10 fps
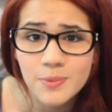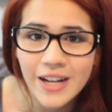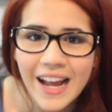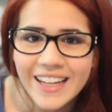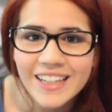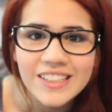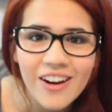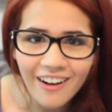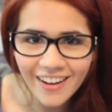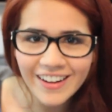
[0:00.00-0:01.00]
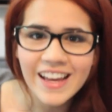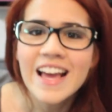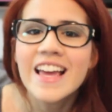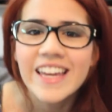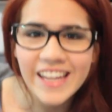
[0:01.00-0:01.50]
but I cannot
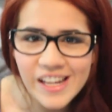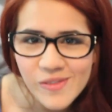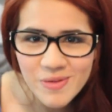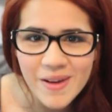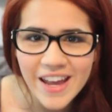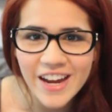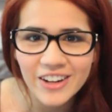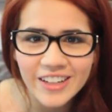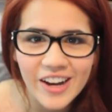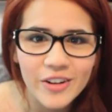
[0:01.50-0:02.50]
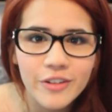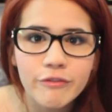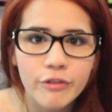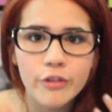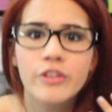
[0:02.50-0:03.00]
eat with my hair down
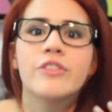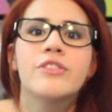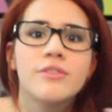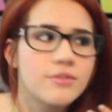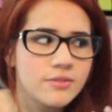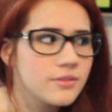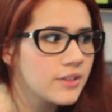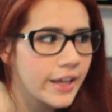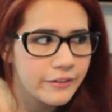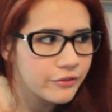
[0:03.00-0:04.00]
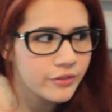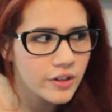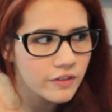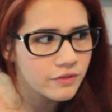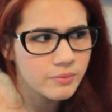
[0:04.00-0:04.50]
for the life
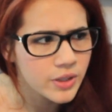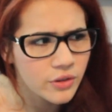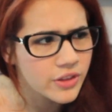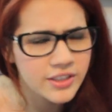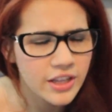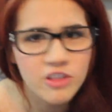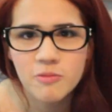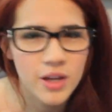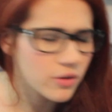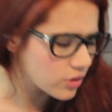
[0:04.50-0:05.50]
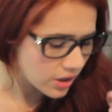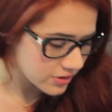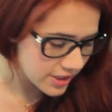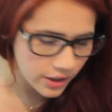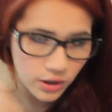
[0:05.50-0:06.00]
of me, or the death of me. I don't know how
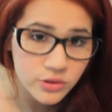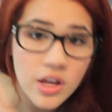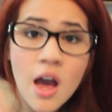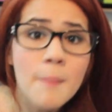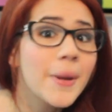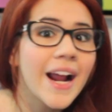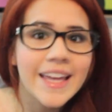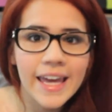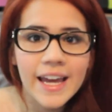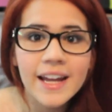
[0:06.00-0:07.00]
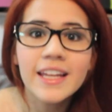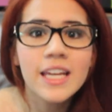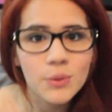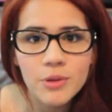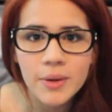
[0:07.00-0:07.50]
the saying goes, but I can't
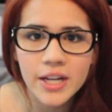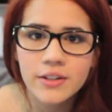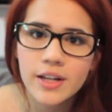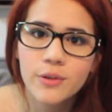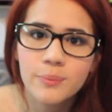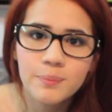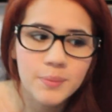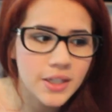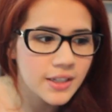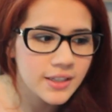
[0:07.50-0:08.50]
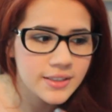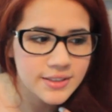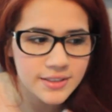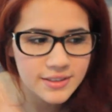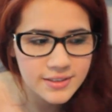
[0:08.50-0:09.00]
eat with my hair down because
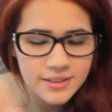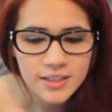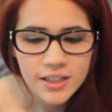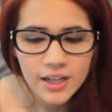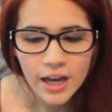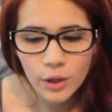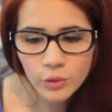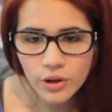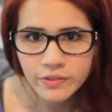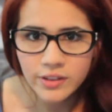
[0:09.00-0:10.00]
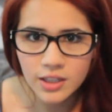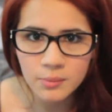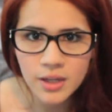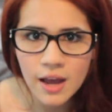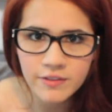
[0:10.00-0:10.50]
it just, I don't know, I feel like
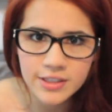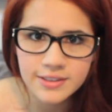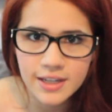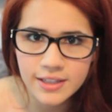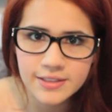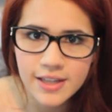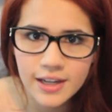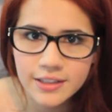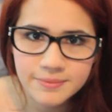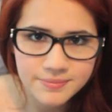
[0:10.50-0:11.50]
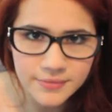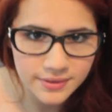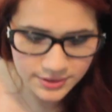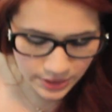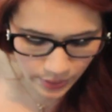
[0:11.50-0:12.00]
I'm gonna have an anxiety attack.
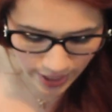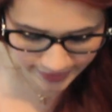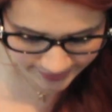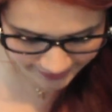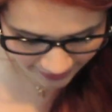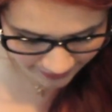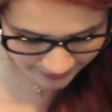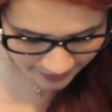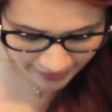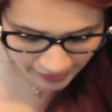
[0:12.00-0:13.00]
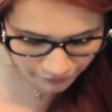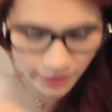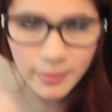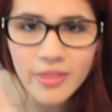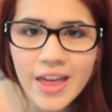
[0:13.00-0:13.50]
So I just can't. I gave
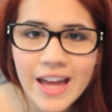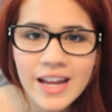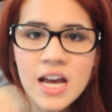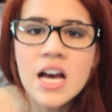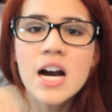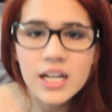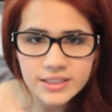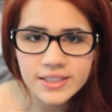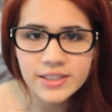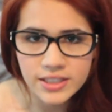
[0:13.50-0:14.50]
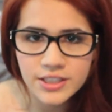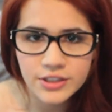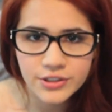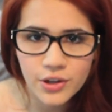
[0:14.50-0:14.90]
up on that a gazillion years